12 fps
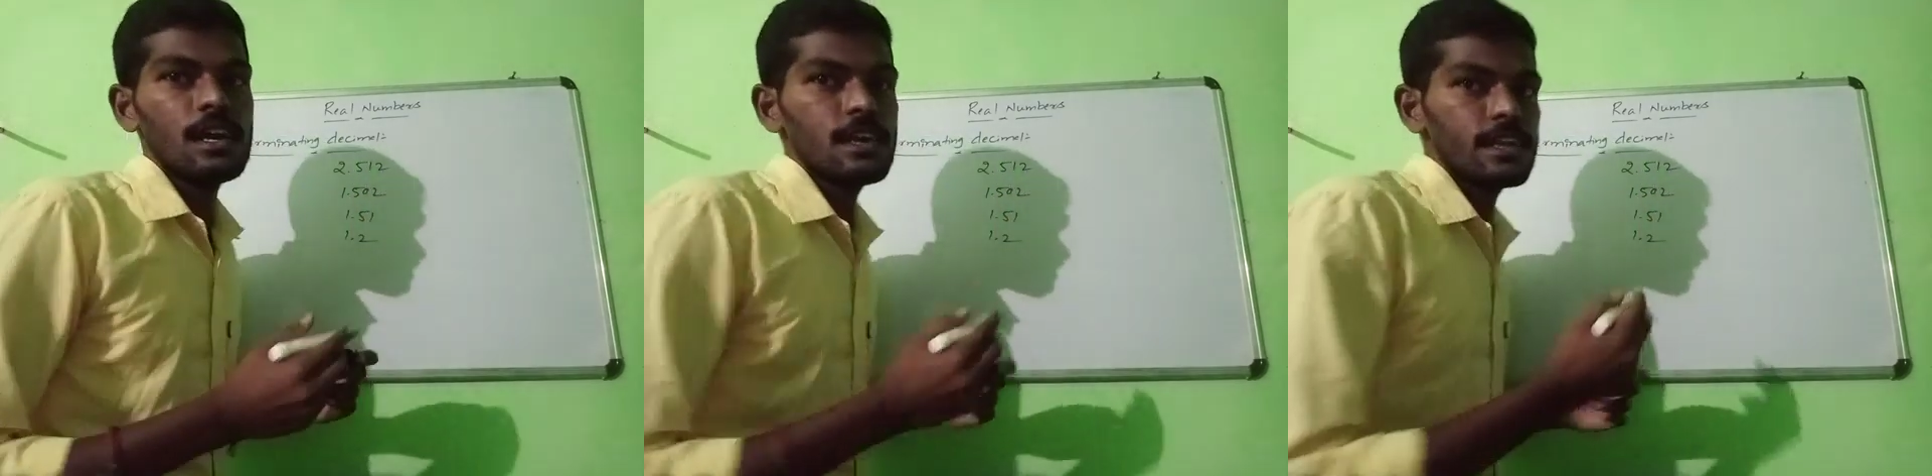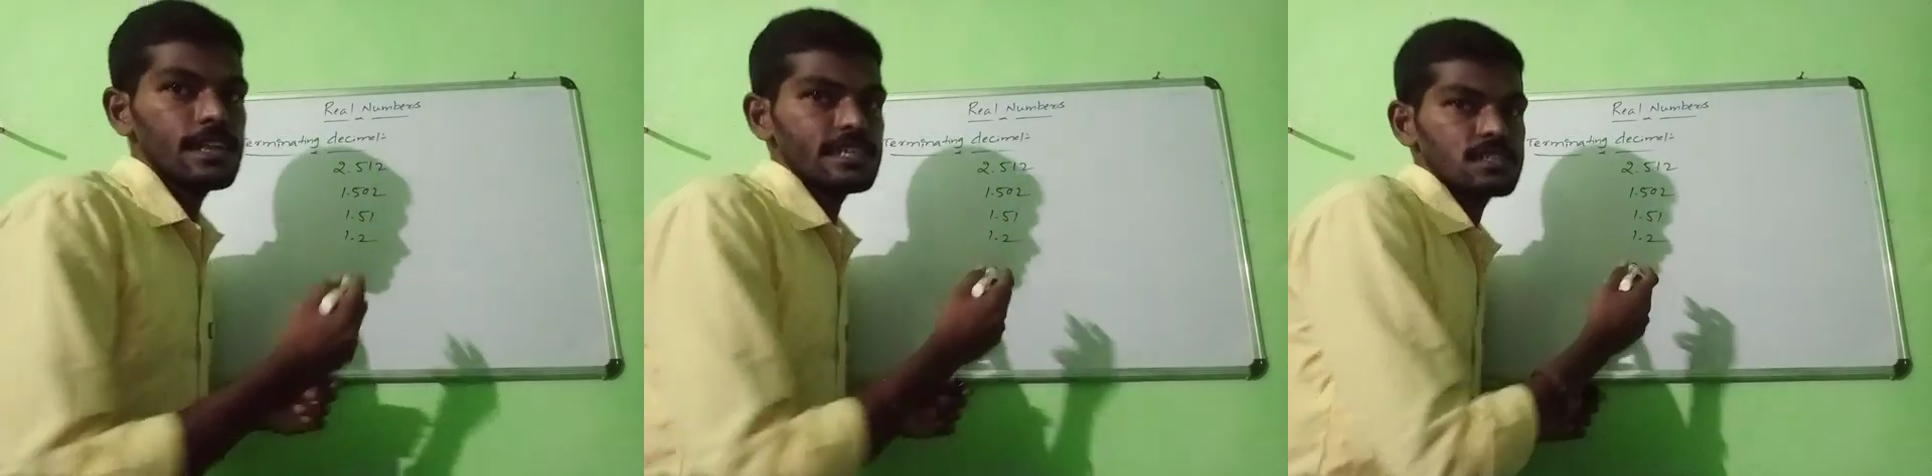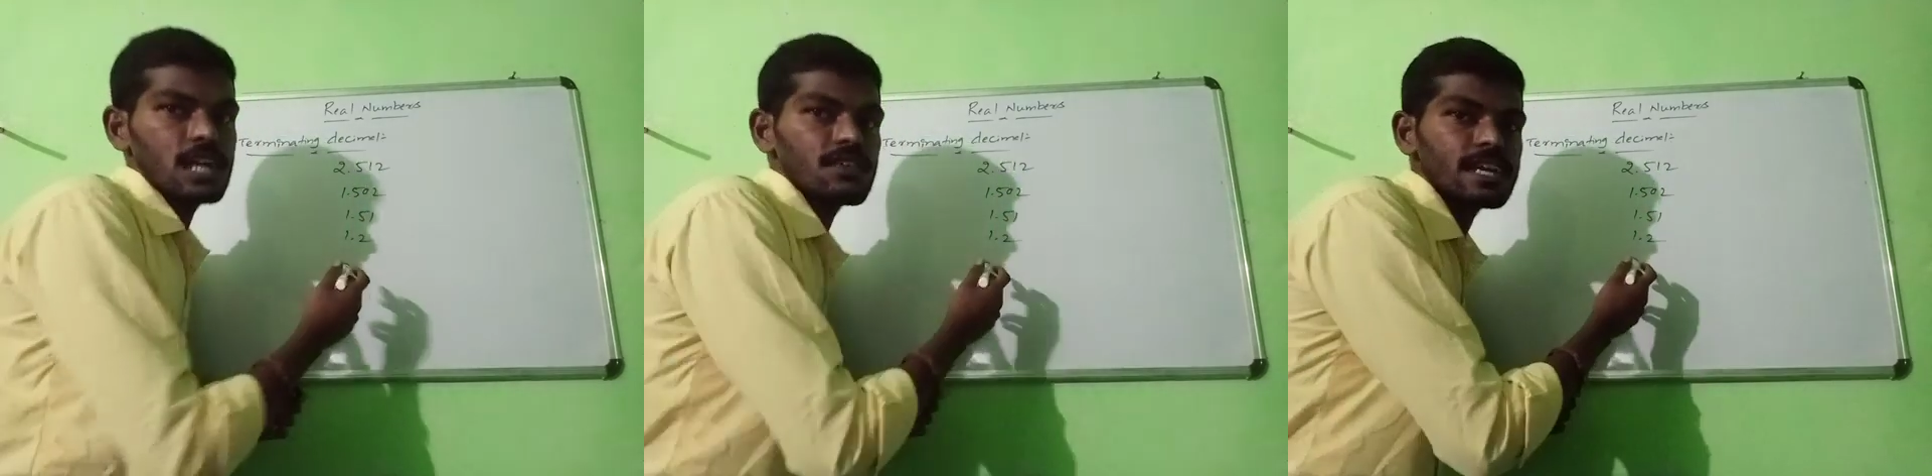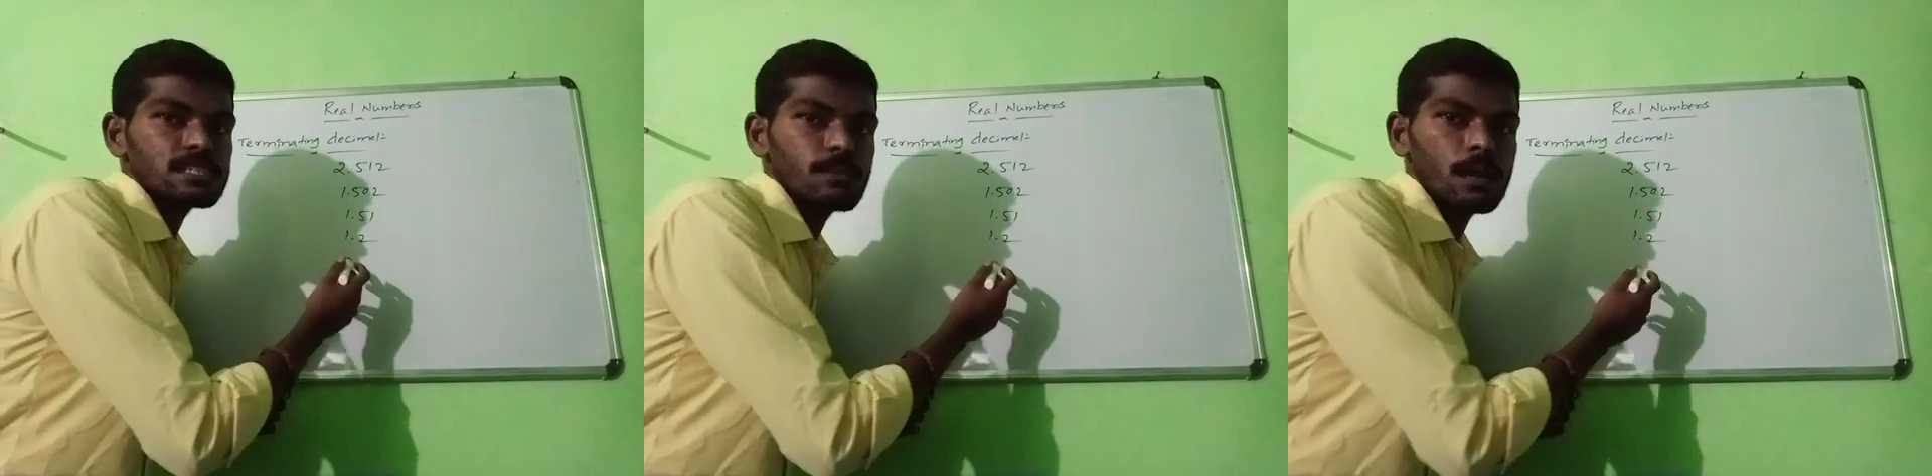Here is
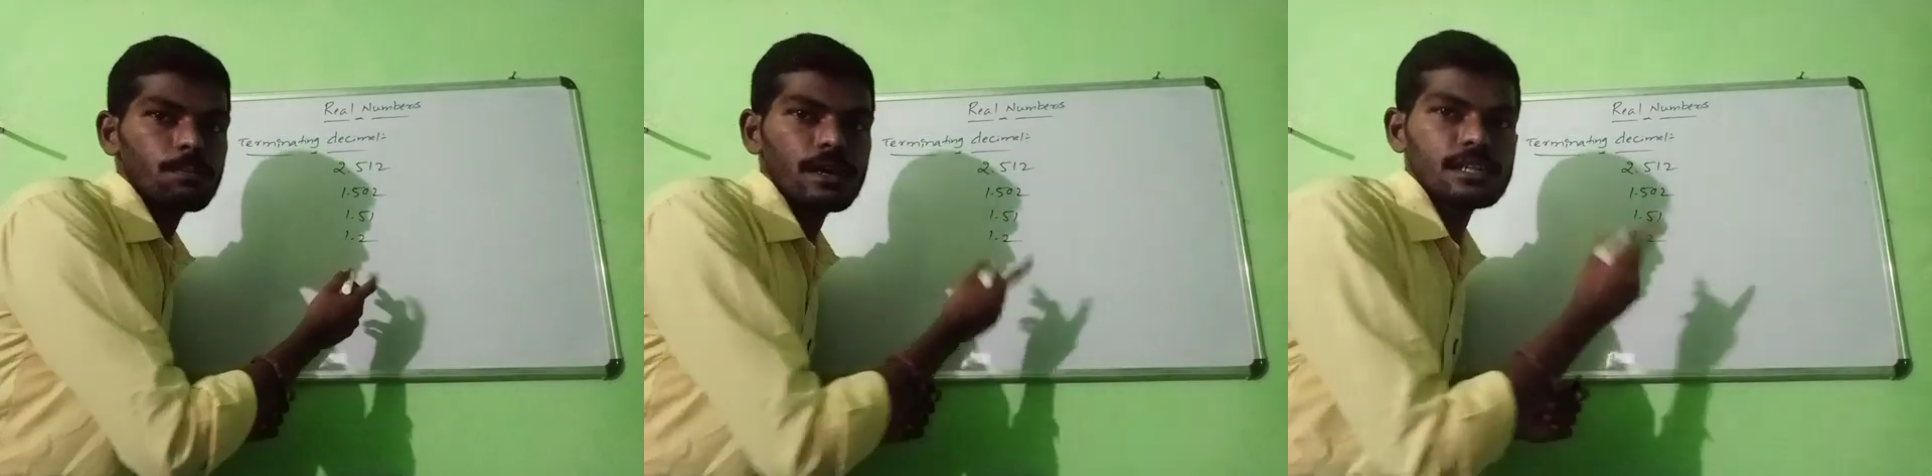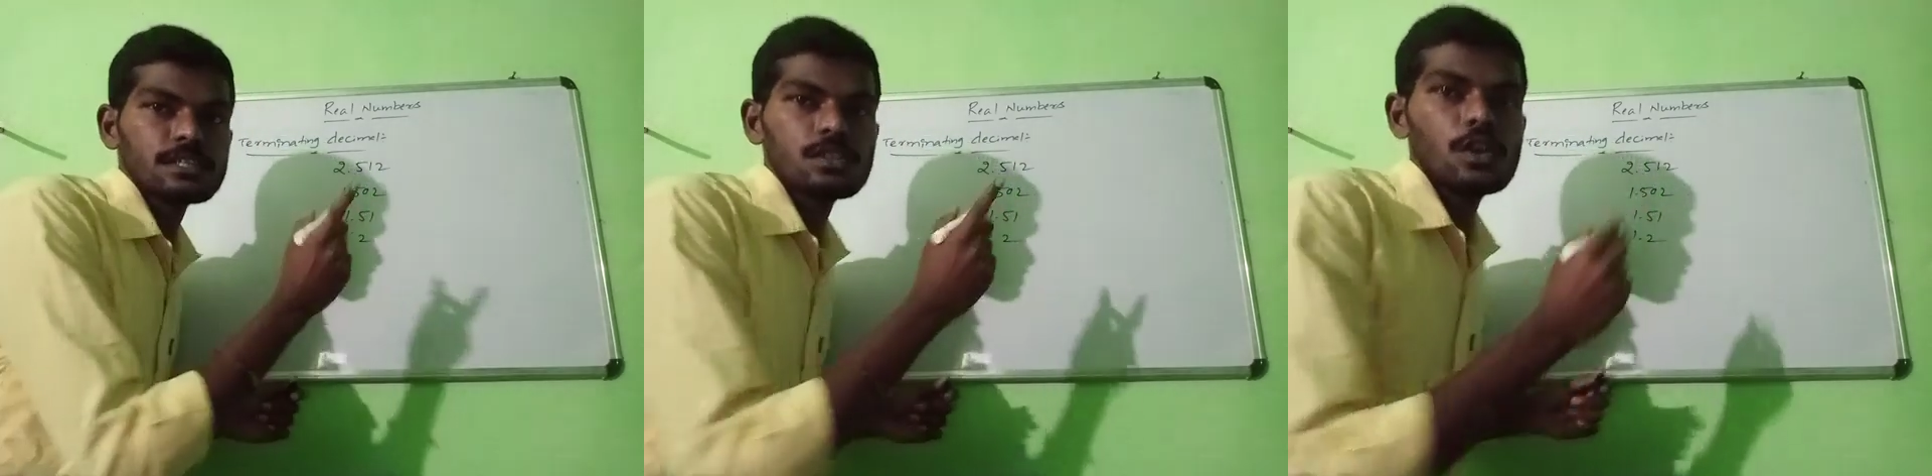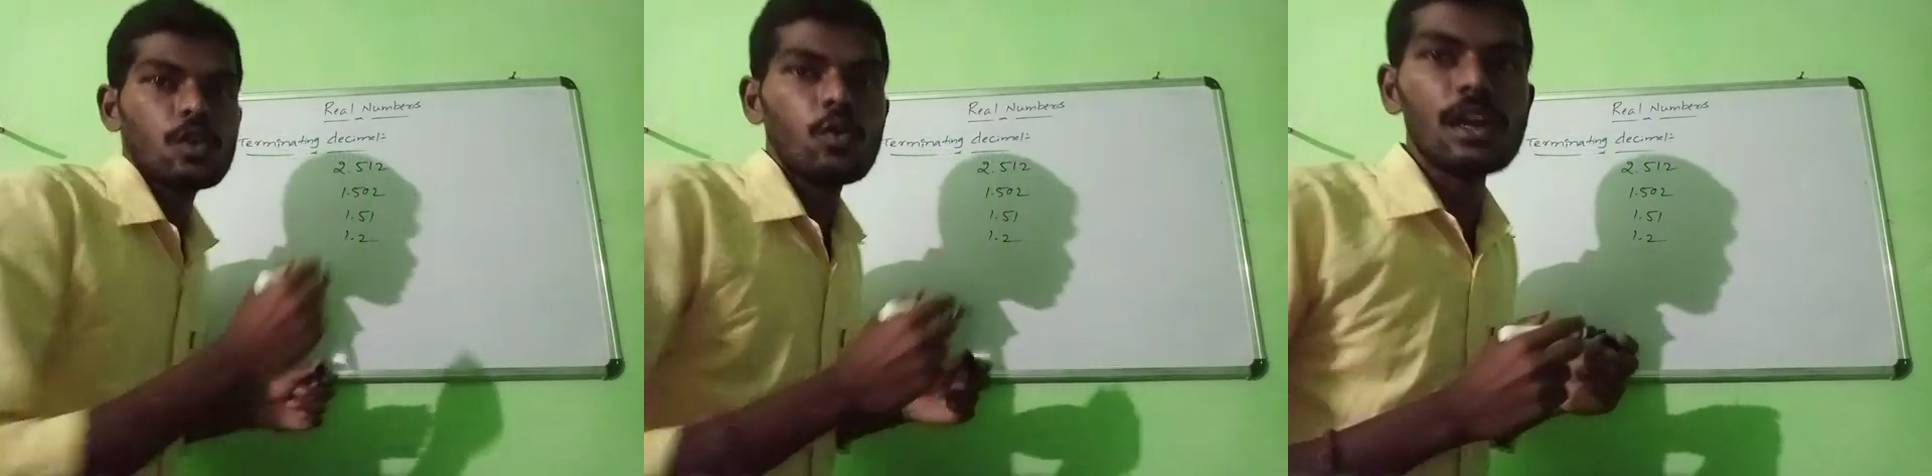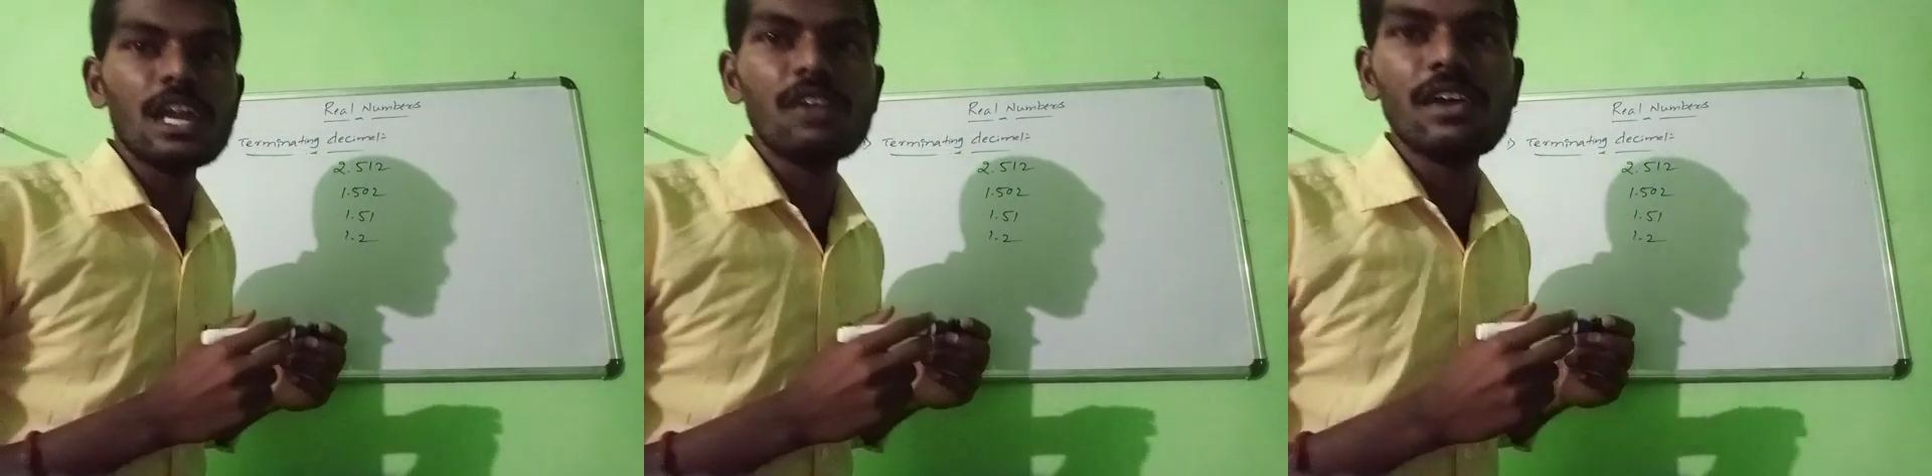after decimal point
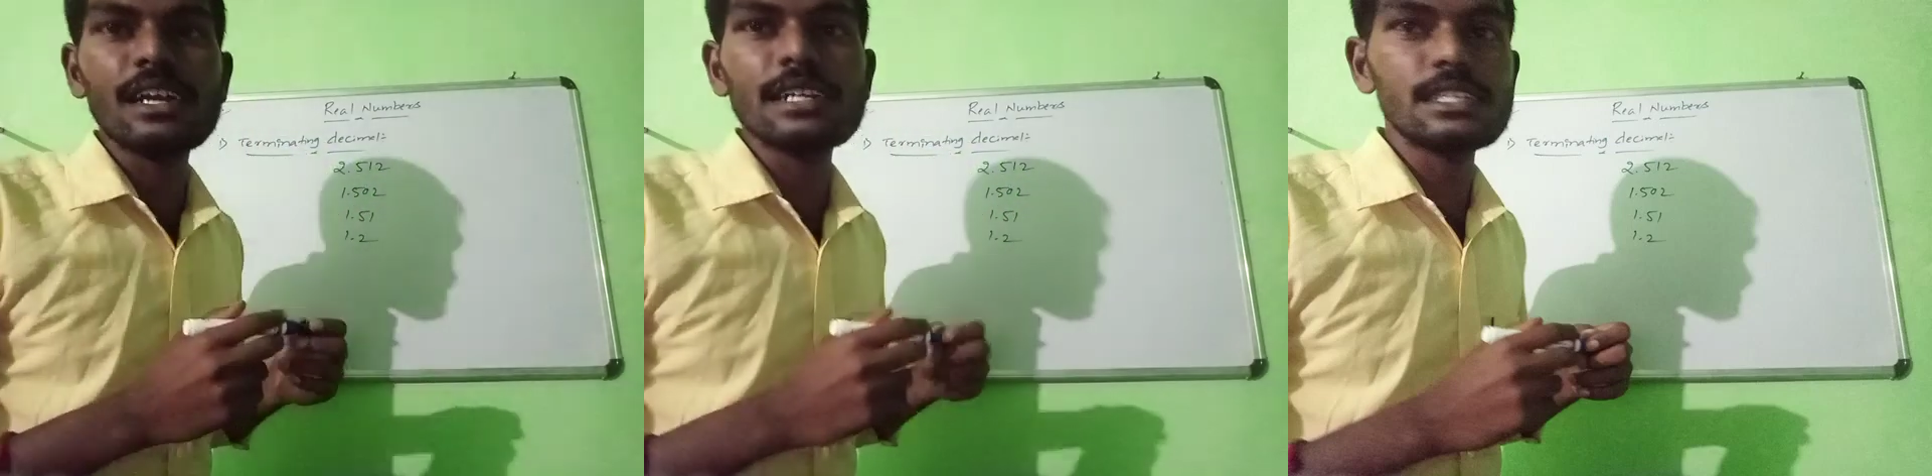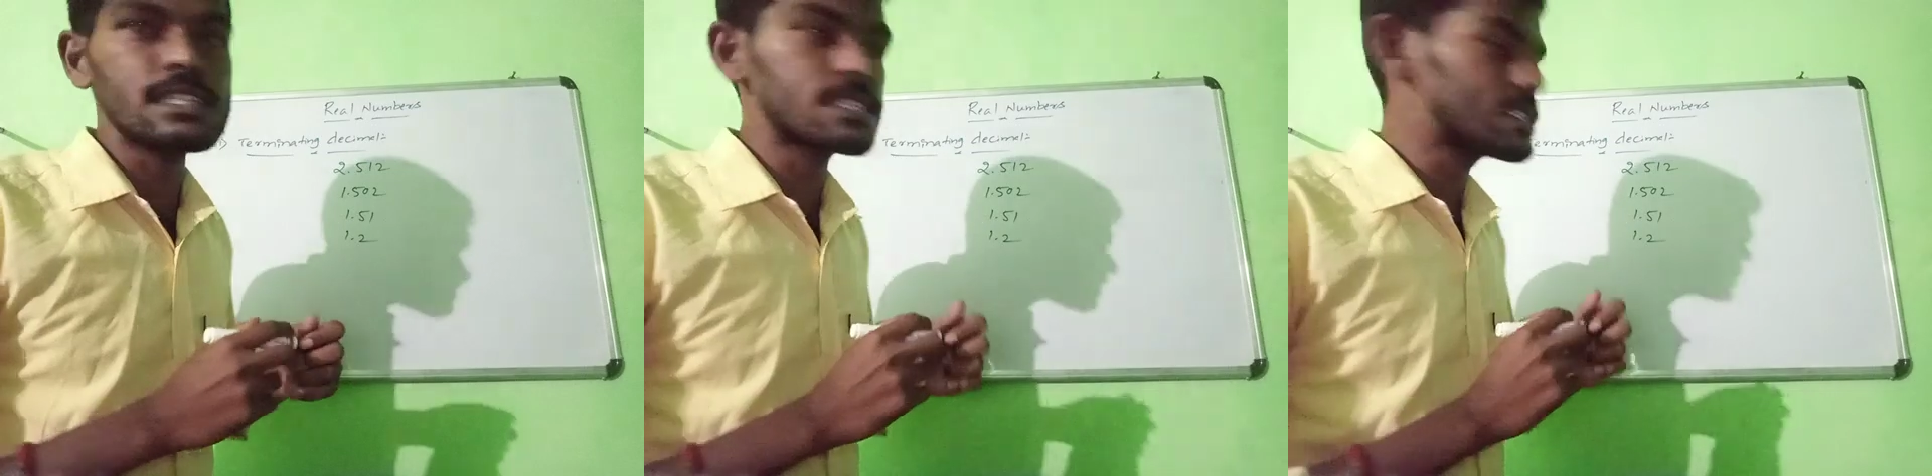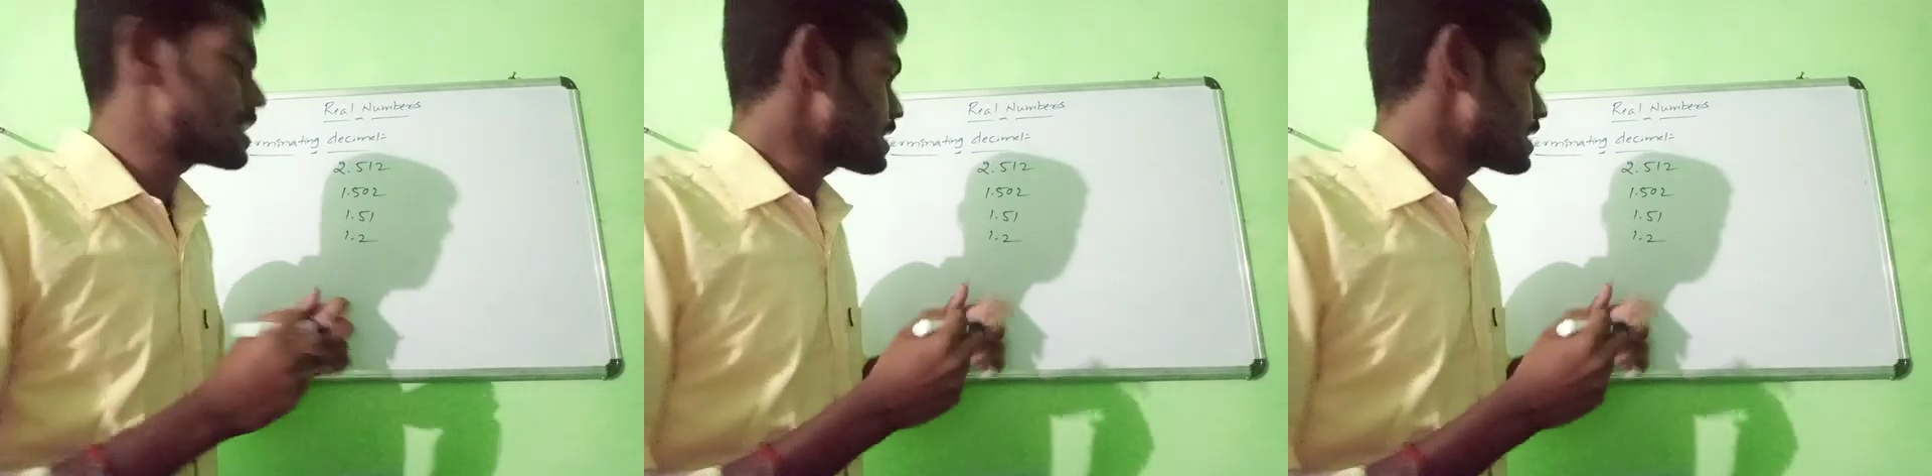only one digit.